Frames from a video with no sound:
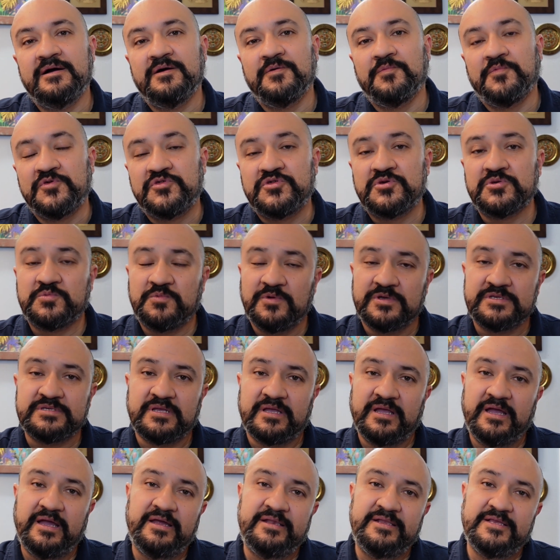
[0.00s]
which is once
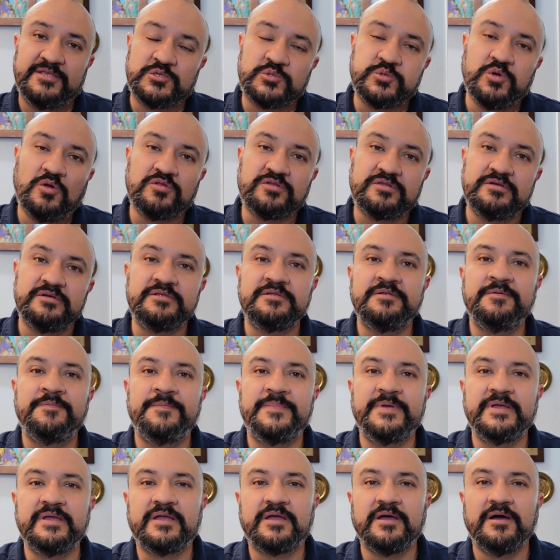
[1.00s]
again insulting
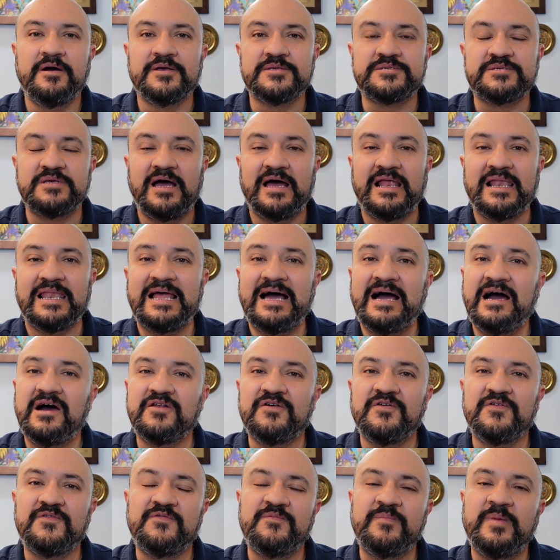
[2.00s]
because a
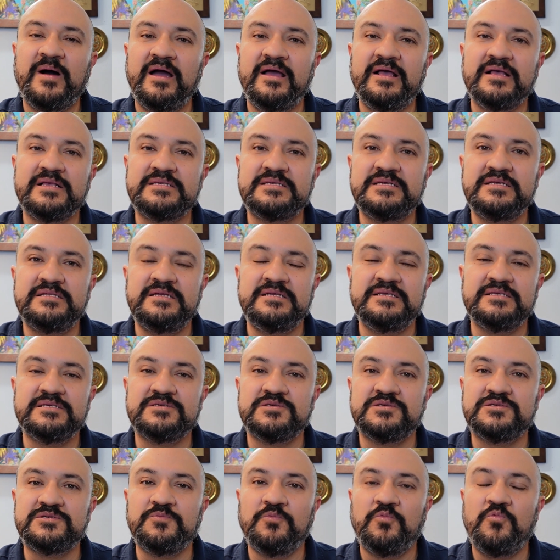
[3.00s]
lot of Maya
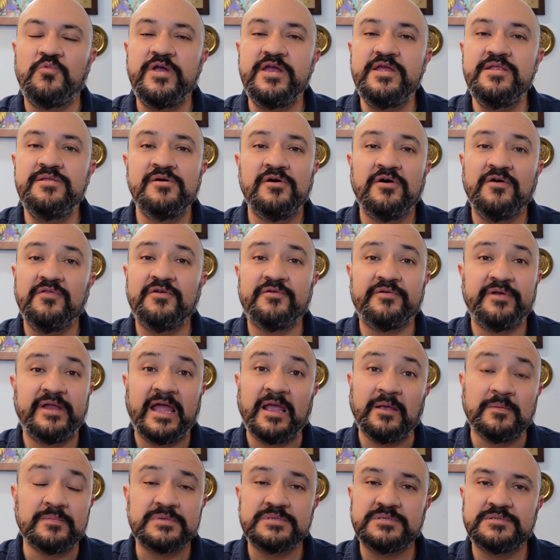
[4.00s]
cities, we know their
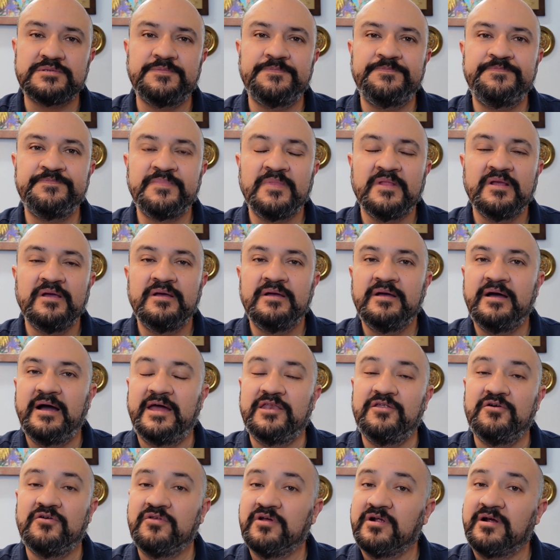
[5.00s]
names.
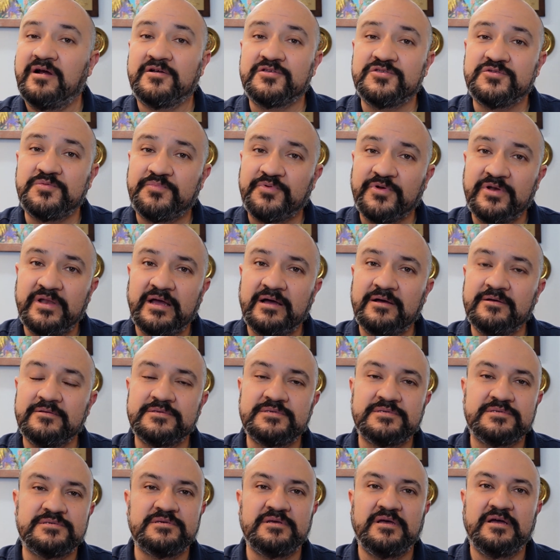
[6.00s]
I know they're hard to
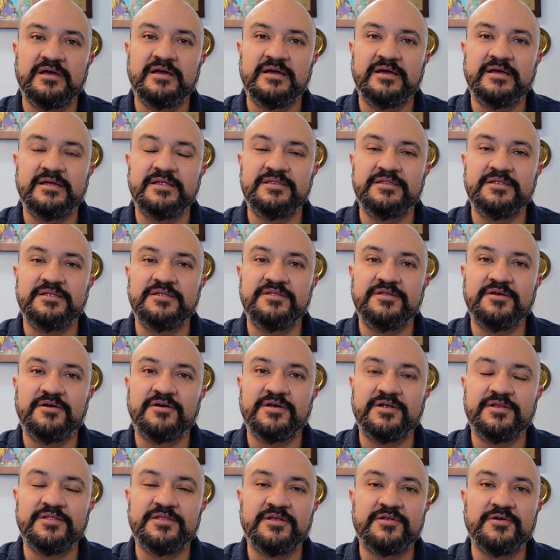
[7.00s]
pronounce and they
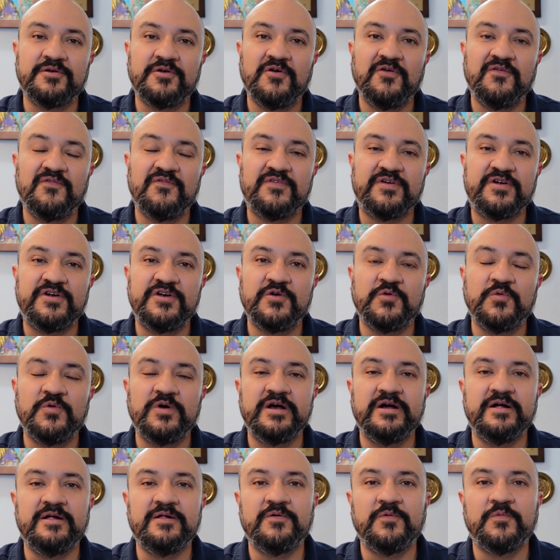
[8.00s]
don't go very
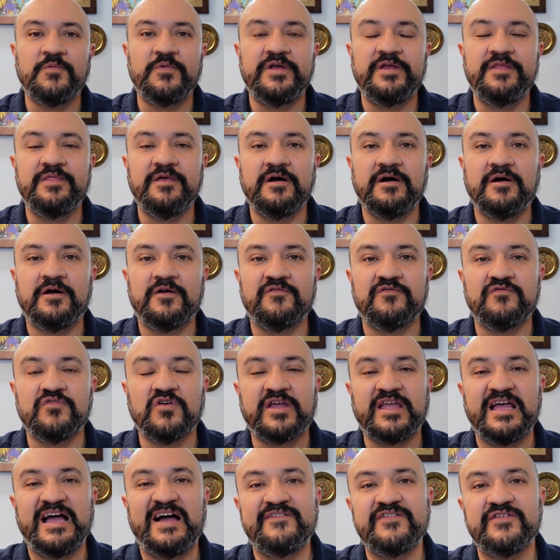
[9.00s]
well with our
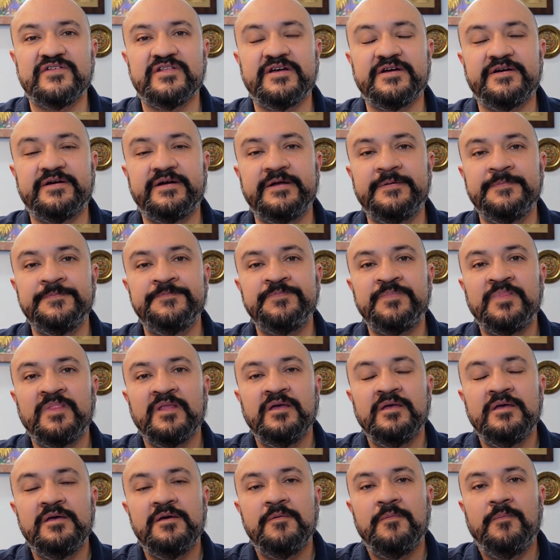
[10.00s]
vocabulary,
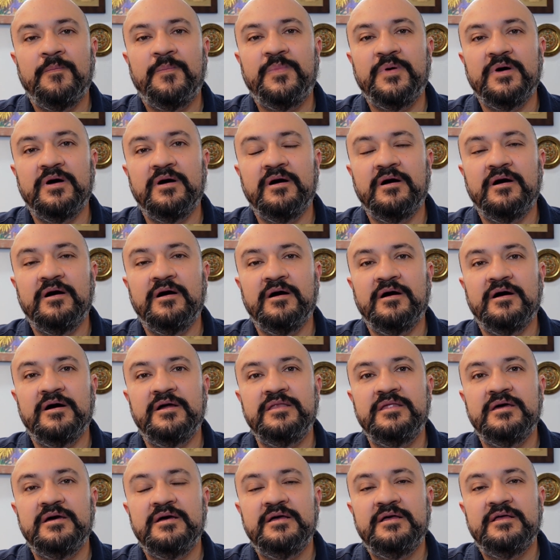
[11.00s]

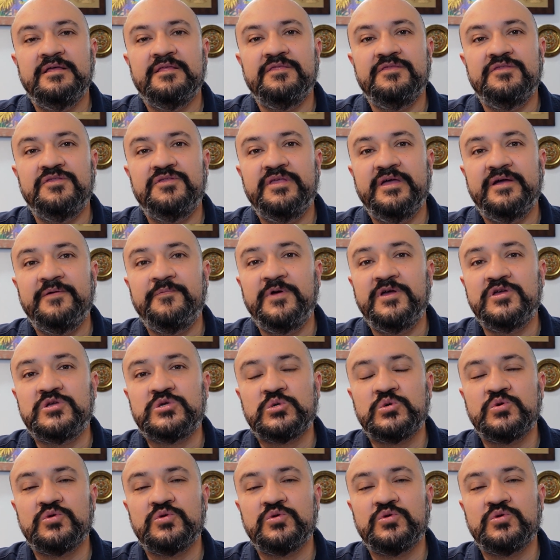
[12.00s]
but we